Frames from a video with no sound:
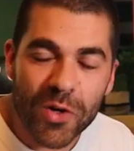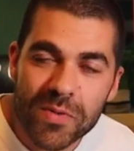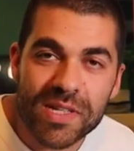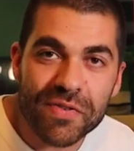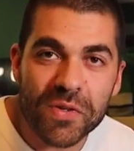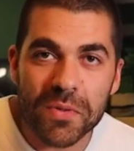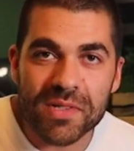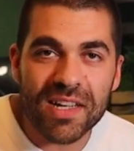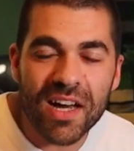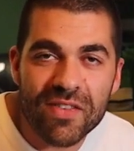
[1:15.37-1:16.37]
so difficult
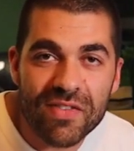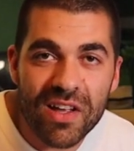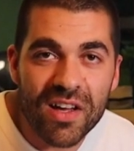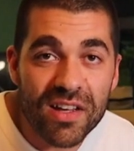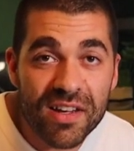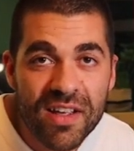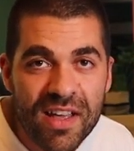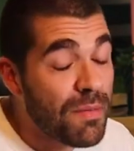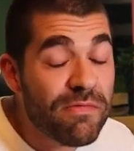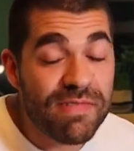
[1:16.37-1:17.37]
to kind of learn.
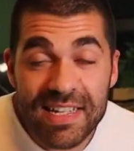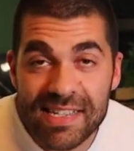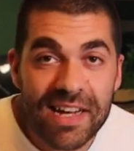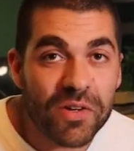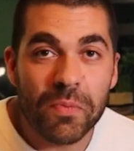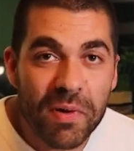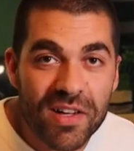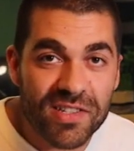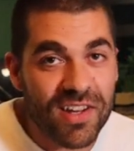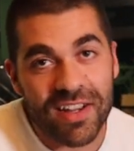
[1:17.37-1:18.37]
And I'm a really technical
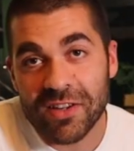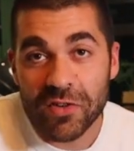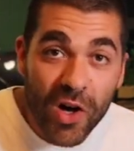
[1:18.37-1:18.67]
person. I can